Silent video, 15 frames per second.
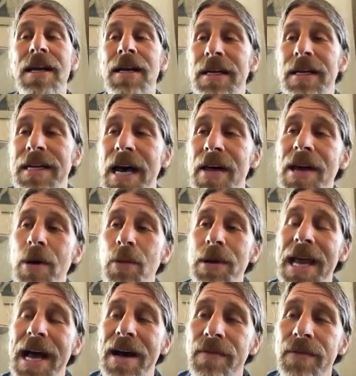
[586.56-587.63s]
And now that
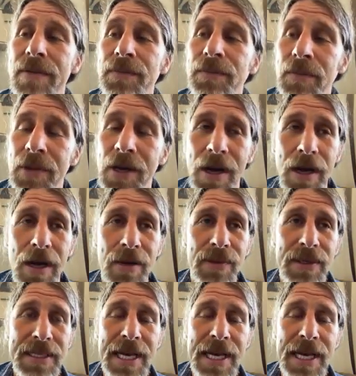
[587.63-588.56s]
we have the